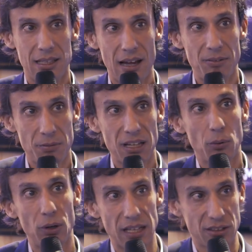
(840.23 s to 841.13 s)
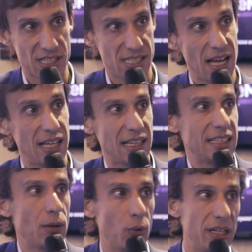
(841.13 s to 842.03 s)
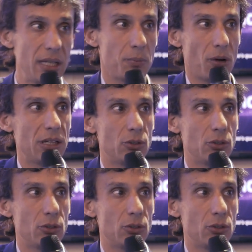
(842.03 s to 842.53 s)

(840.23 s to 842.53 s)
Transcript: everybody will understand that they will need probably